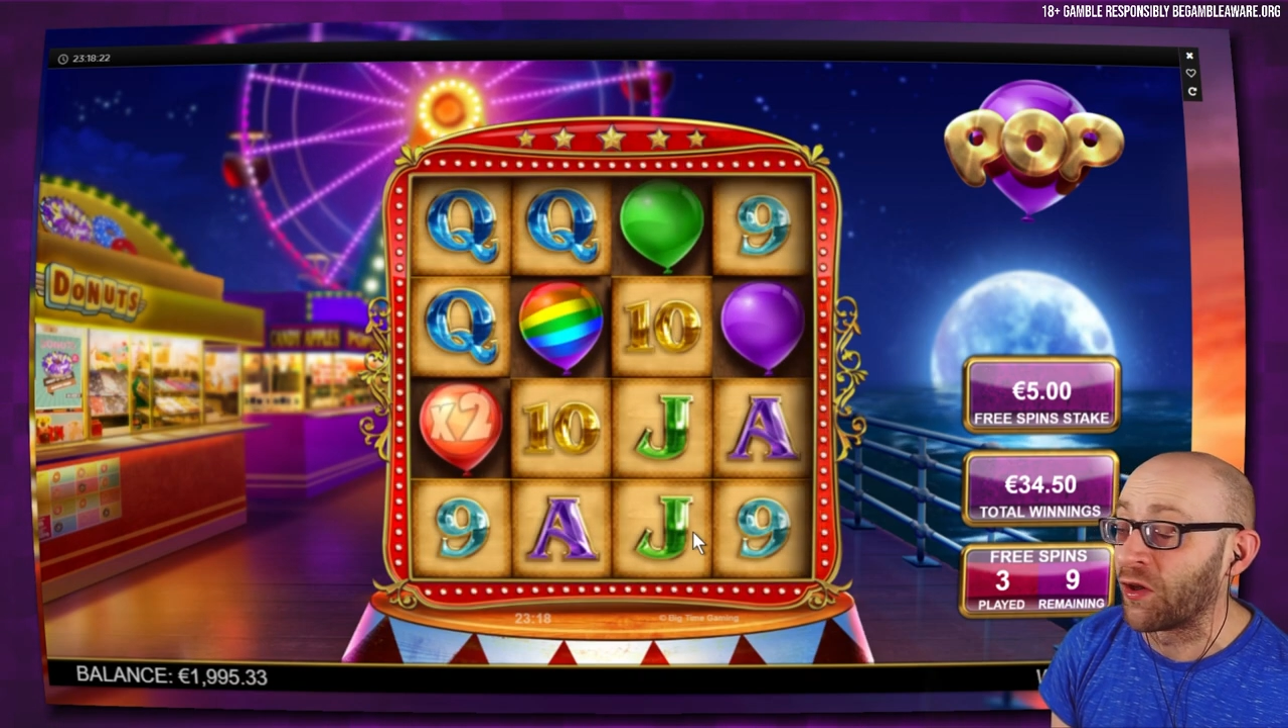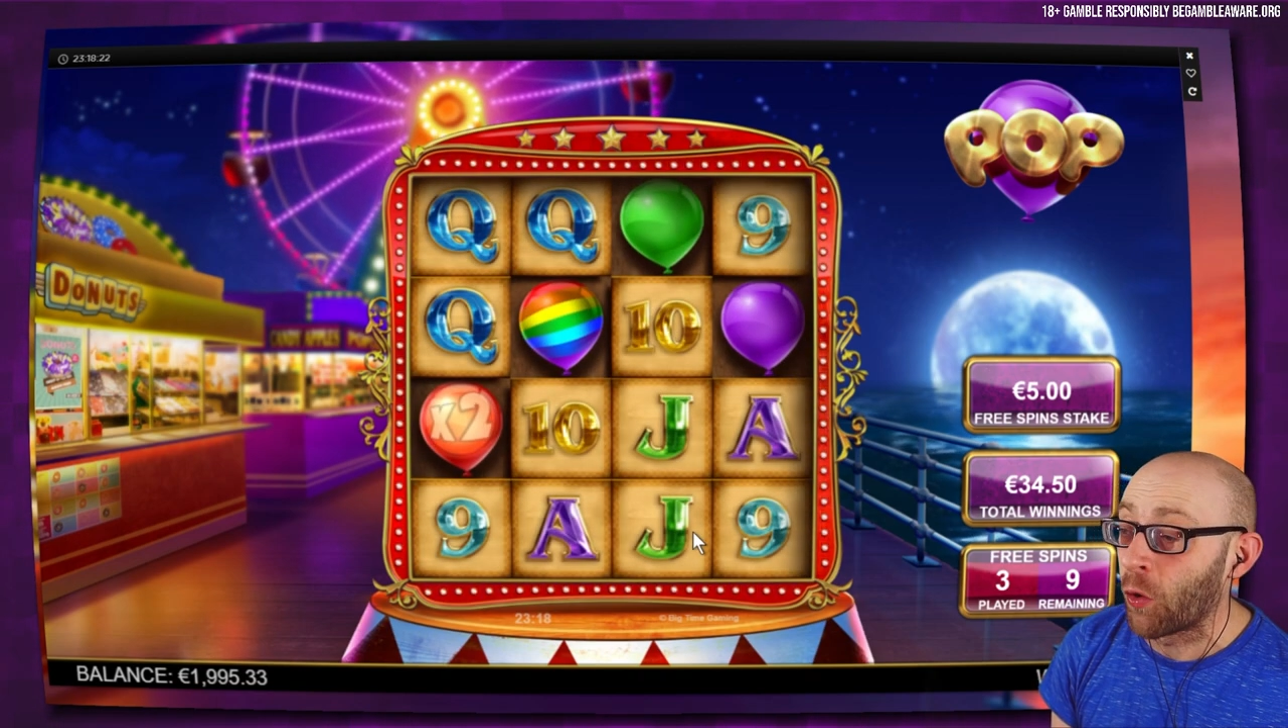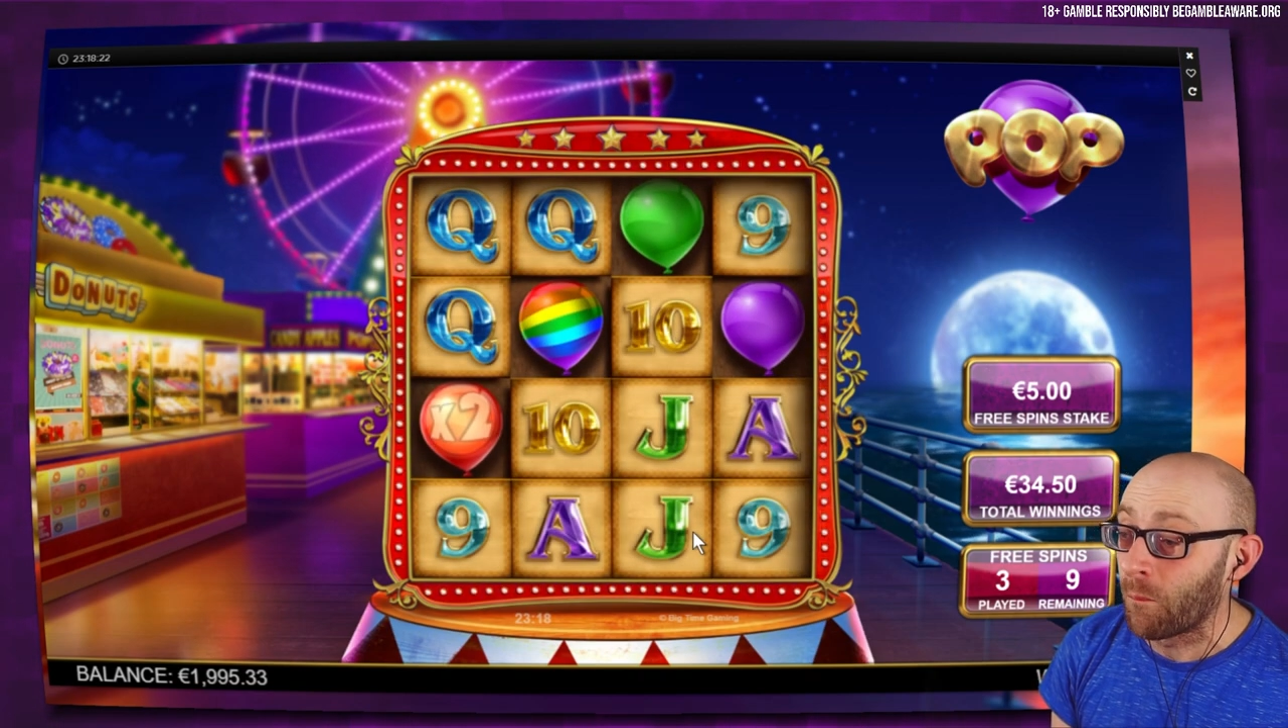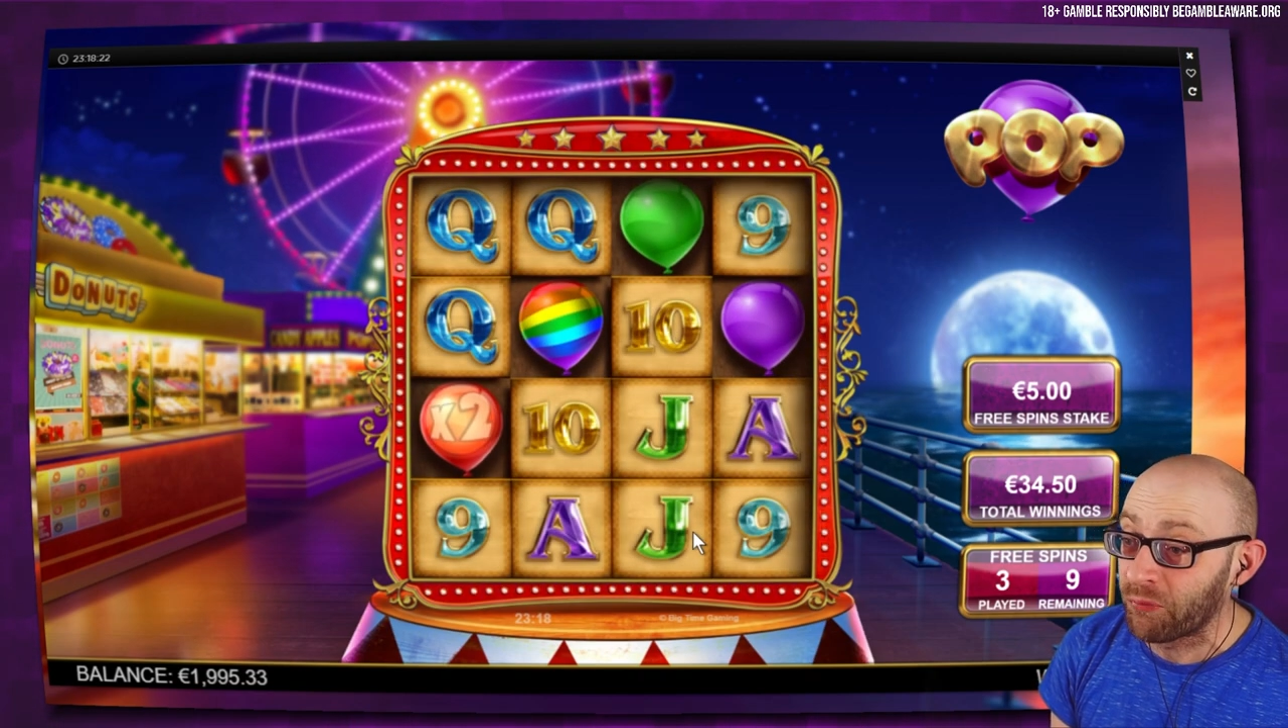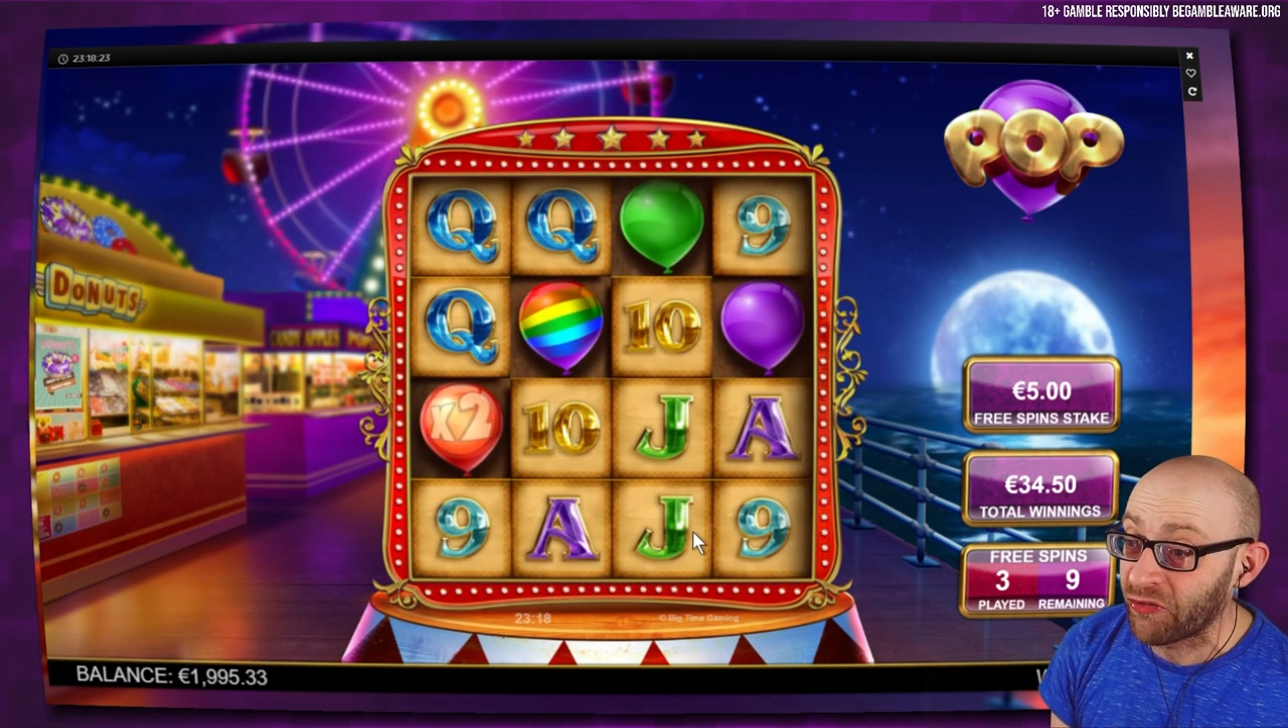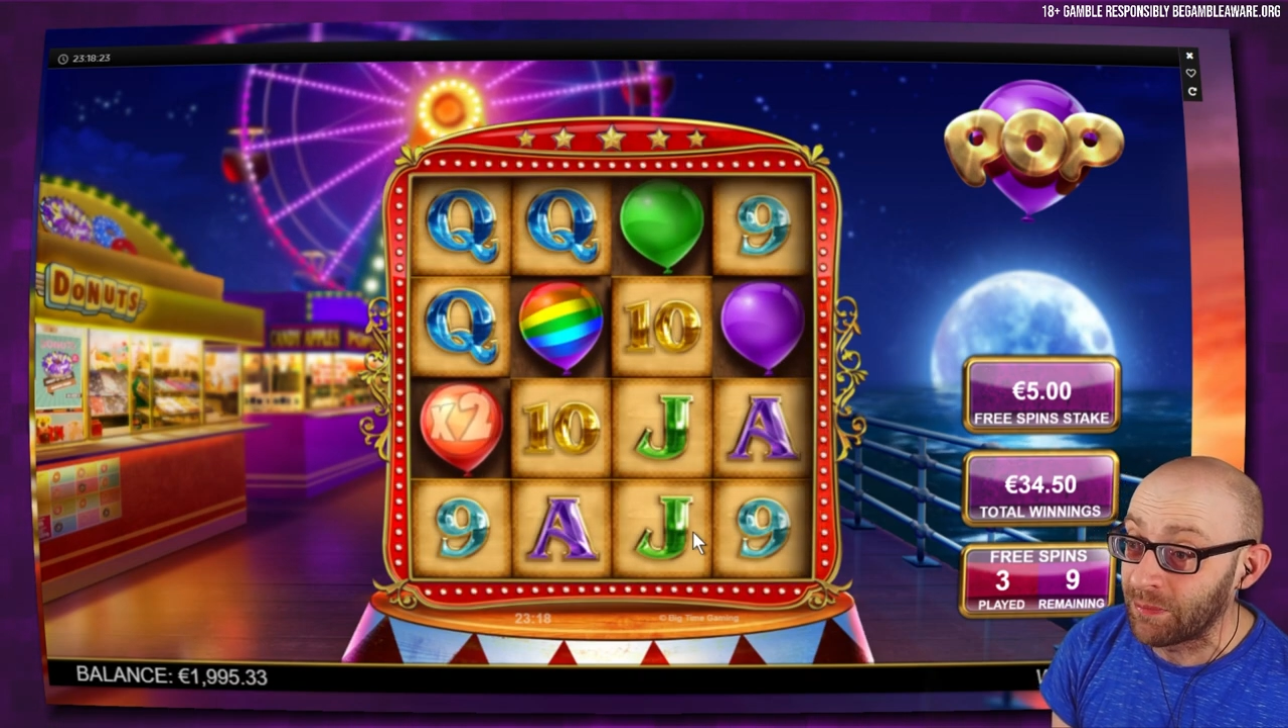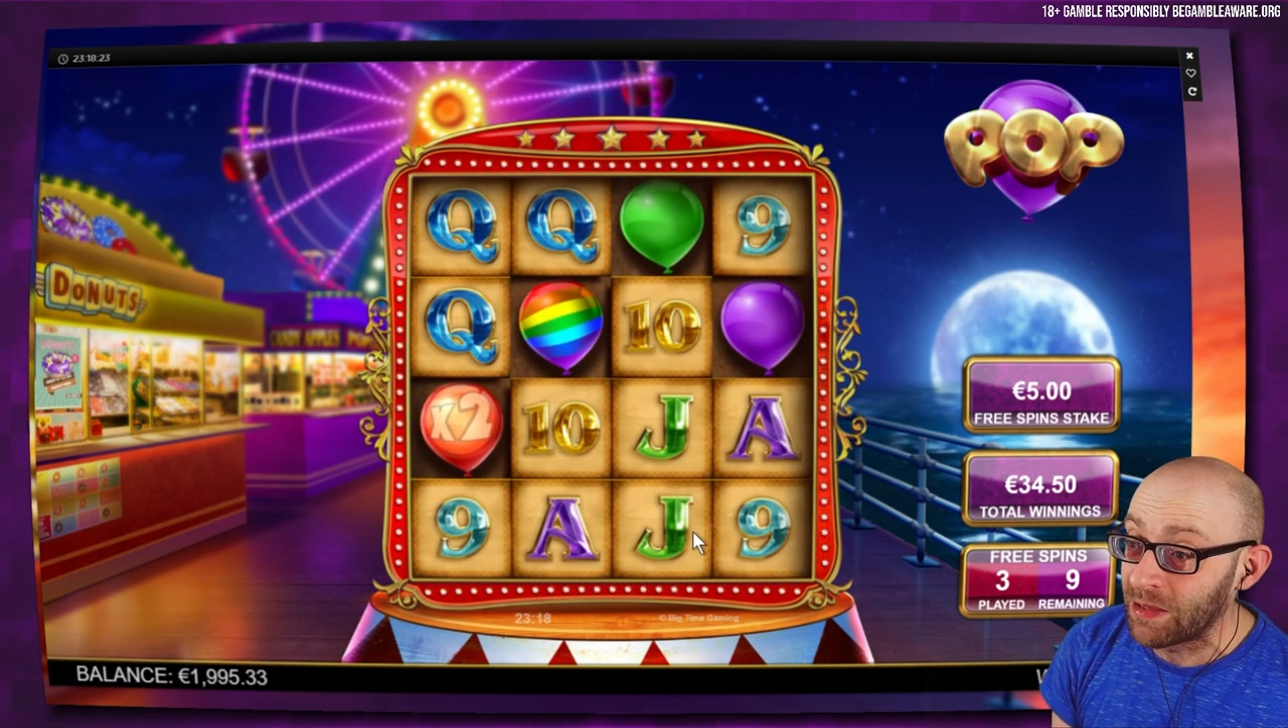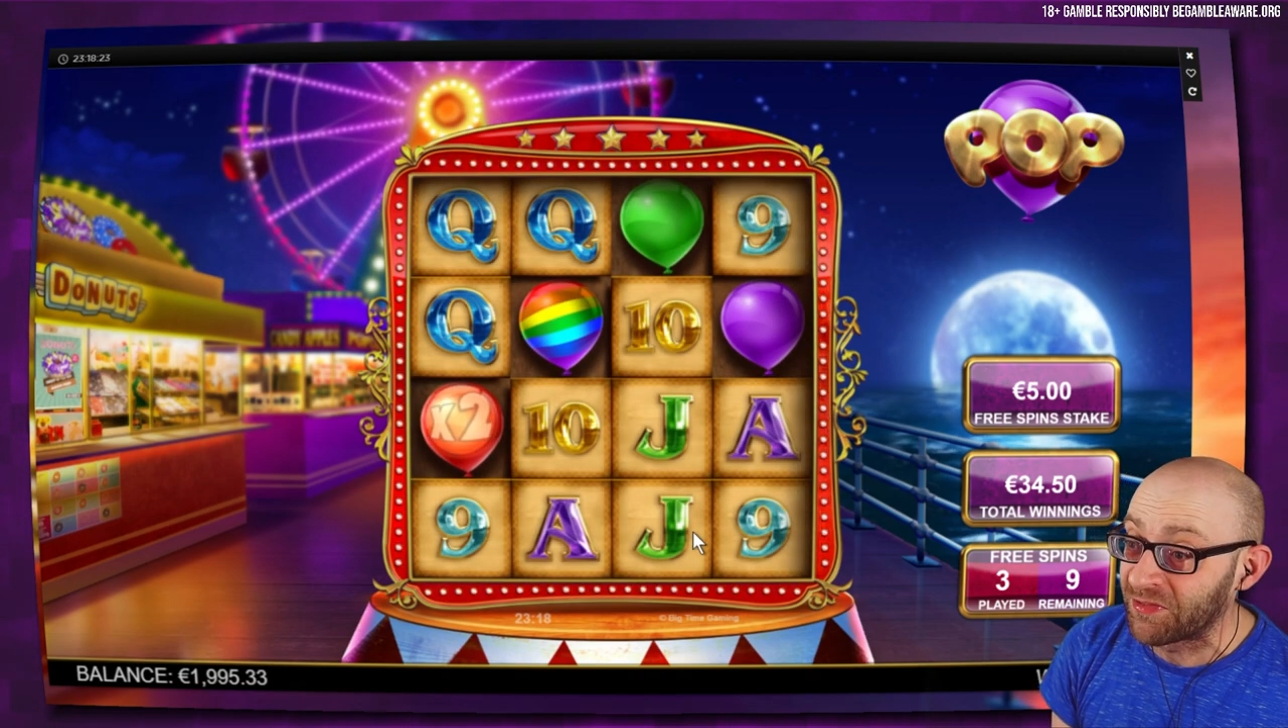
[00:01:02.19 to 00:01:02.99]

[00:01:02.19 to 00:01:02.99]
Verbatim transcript: non-premium